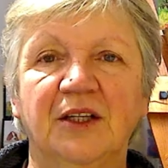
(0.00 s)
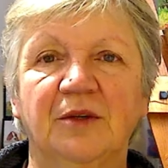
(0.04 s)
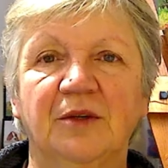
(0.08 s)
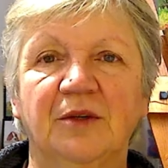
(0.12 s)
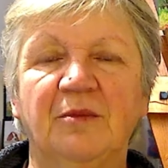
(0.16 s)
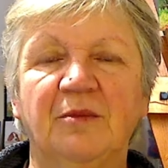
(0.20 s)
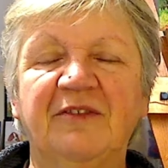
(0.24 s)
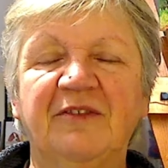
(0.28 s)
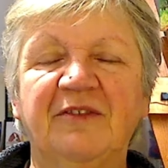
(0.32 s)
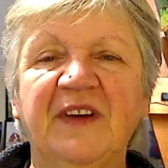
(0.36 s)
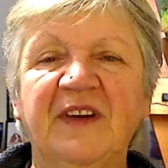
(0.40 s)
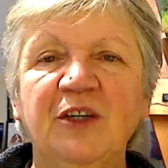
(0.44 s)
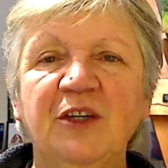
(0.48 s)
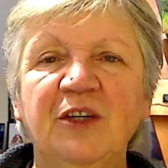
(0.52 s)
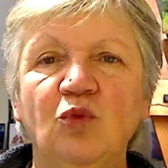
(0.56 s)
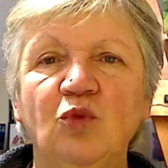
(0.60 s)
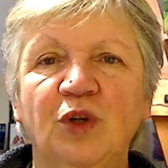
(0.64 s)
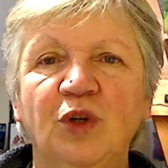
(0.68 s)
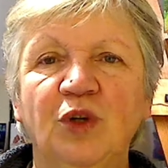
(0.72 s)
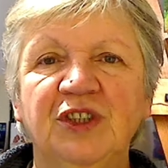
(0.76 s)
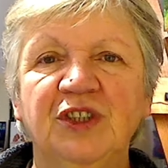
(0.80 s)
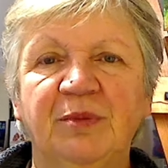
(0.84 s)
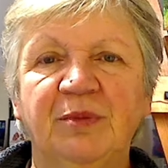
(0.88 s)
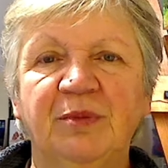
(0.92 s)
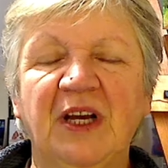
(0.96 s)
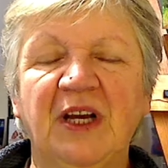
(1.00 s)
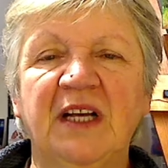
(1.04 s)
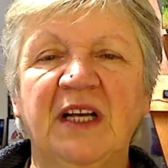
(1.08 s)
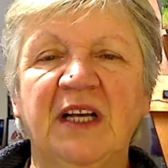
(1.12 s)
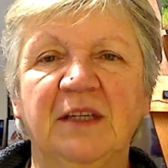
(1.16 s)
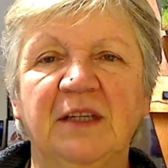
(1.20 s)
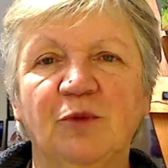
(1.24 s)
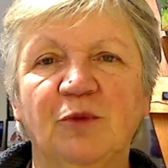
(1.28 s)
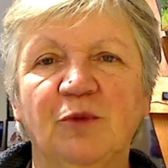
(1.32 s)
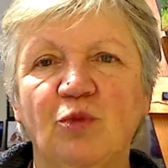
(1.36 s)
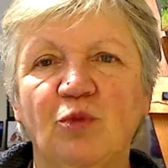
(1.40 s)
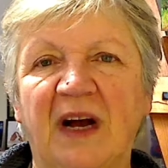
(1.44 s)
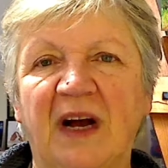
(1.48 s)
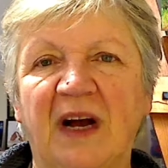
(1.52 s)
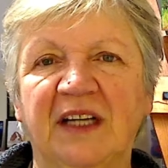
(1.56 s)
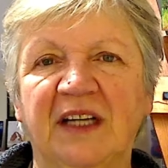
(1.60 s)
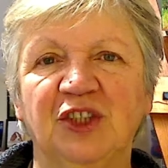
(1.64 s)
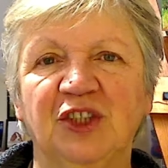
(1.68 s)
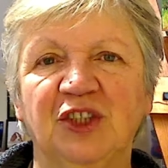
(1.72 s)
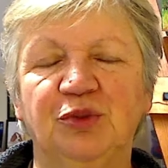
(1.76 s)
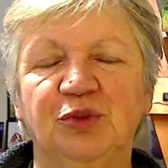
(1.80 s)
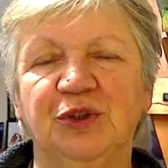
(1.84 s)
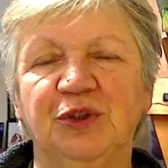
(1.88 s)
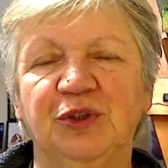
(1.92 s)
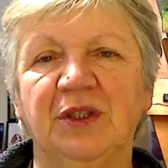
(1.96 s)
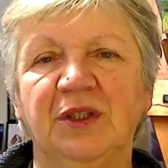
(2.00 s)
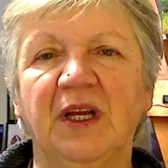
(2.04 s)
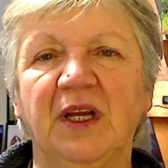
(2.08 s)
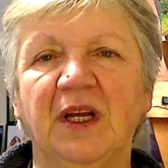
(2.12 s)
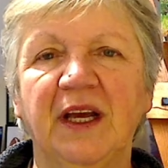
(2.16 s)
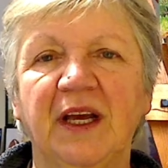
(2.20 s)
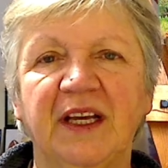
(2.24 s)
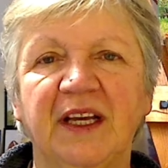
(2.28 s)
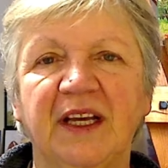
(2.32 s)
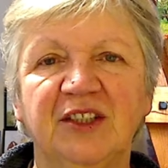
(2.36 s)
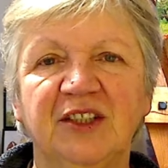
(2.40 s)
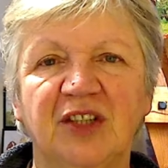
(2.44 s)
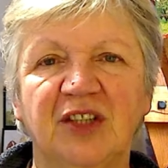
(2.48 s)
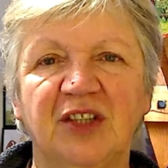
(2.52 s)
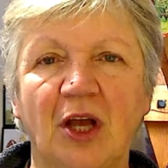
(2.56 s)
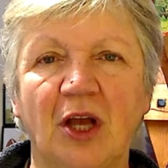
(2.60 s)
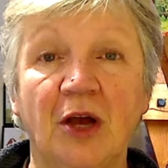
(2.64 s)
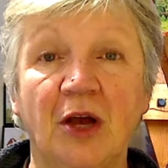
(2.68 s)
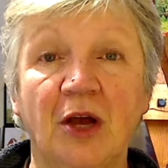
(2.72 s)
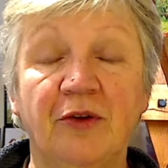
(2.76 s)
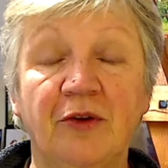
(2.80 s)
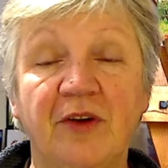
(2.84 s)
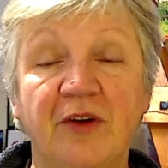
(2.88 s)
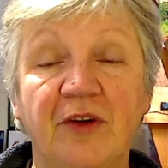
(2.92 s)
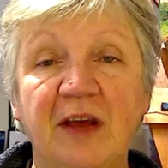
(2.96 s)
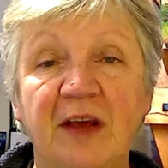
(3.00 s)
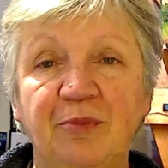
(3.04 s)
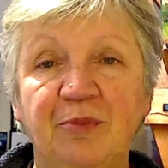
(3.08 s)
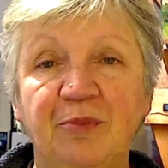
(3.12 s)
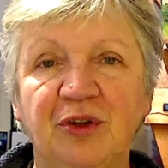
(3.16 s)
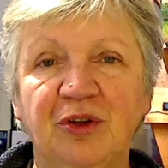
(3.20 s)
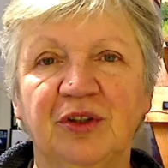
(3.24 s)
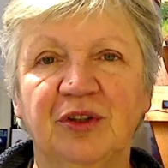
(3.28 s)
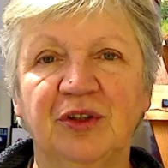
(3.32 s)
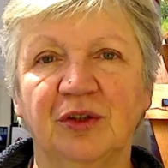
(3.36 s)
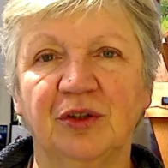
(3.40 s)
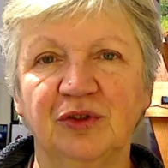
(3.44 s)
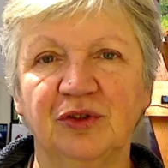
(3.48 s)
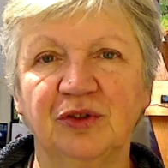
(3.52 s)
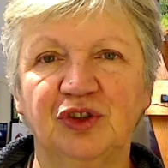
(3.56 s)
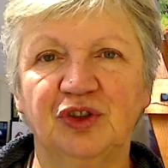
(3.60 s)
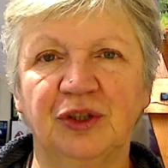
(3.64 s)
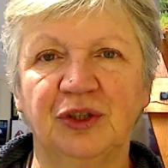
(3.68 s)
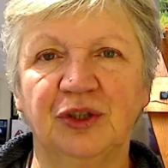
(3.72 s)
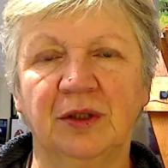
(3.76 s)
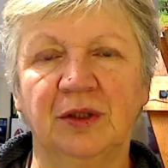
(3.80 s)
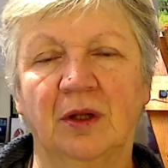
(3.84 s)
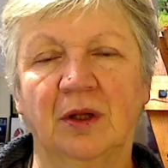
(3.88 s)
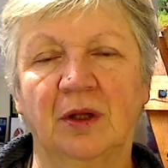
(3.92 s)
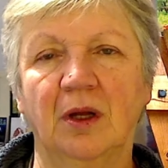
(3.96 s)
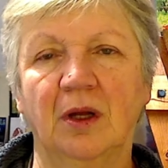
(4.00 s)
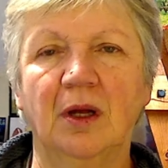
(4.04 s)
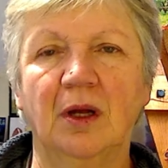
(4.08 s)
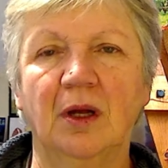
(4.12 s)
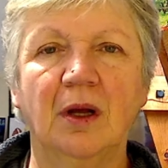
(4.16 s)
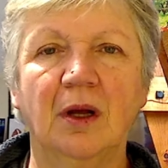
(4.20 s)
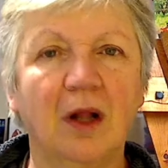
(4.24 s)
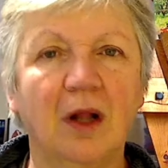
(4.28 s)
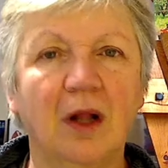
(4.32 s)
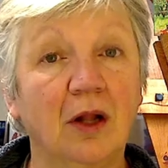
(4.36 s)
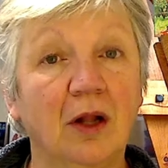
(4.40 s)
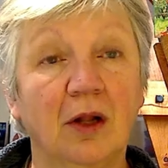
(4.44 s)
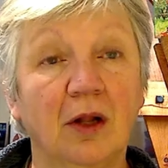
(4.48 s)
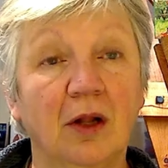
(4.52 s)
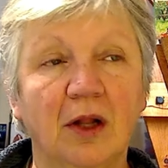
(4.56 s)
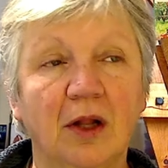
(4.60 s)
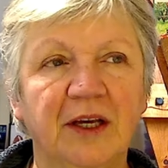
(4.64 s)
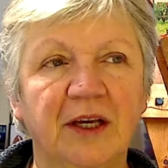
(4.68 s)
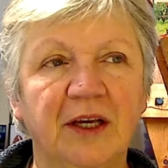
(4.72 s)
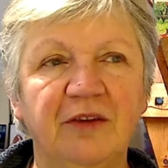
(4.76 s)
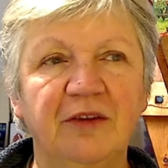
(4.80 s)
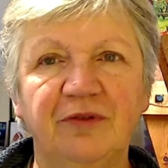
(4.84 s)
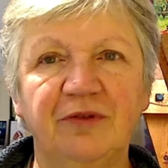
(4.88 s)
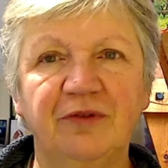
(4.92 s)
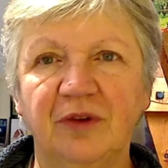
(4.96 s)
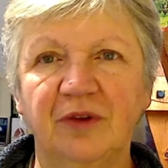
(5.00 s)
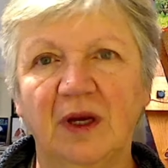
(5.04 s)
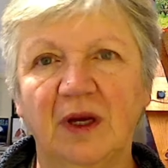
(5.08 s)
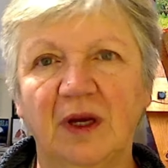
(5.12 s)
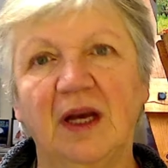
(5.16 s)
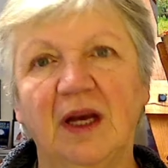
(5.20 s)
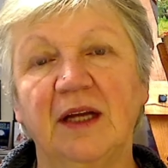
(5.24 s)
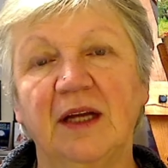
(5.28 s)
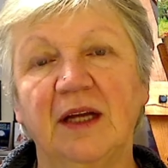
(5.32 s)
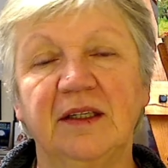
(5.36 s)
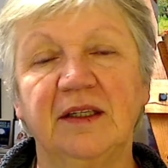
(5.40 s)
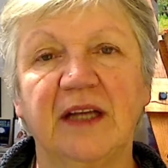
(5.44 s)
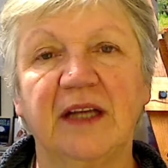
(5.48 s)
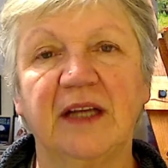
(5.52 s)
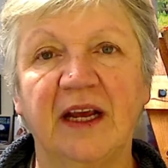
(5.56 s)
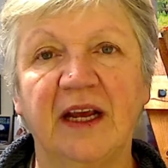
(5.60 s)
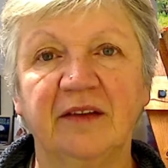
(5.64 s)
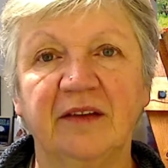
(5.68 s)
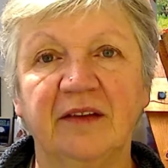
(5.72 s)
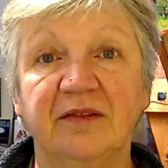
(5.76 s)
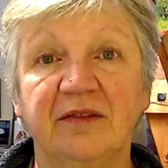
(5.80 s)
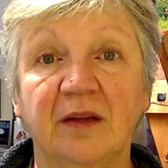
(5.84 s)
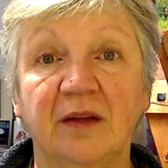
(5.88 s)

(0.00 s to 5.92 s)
My final word about animal management is reproduction, life and death.